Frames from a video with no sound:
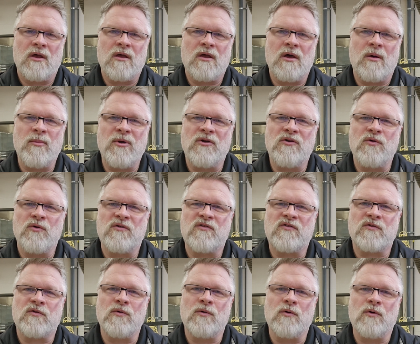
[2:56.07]
come into a
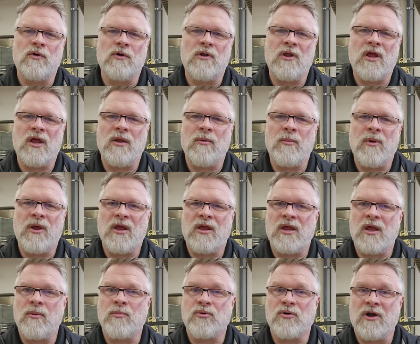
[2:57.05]
school and
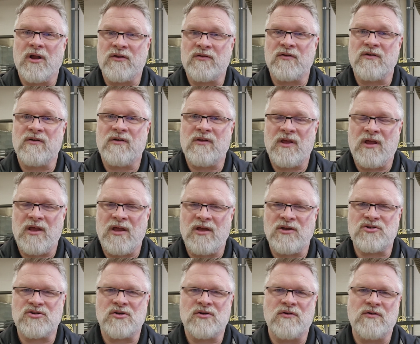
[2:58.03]
make a
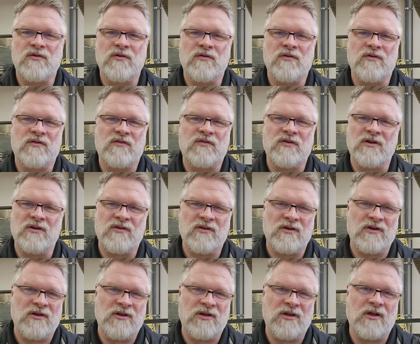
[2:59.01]
presentation to the
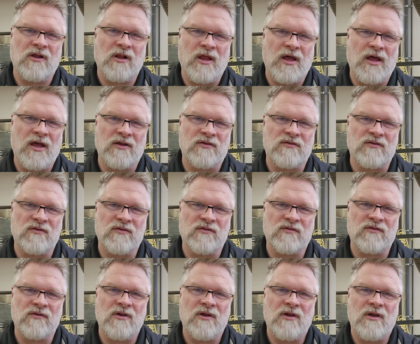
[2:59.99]
CTE
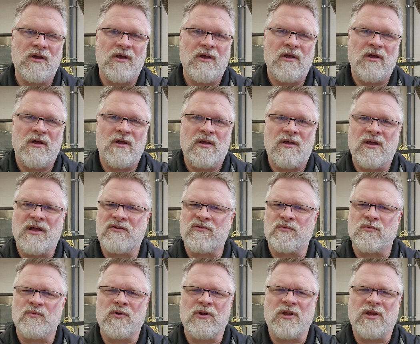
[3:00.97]
classes.
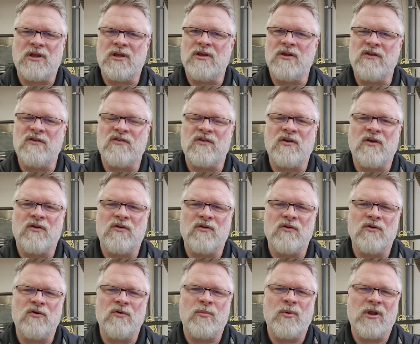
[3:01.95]
That's really easy to
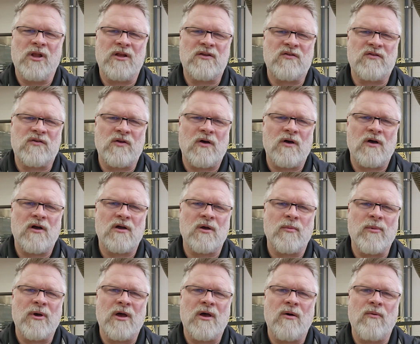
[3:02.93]
do, but let's talk
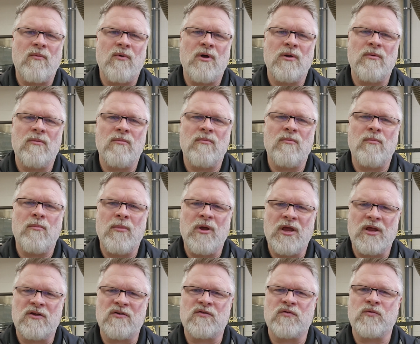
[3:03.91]
about what
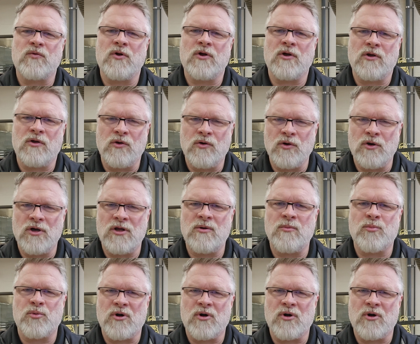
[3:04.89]
makes for a good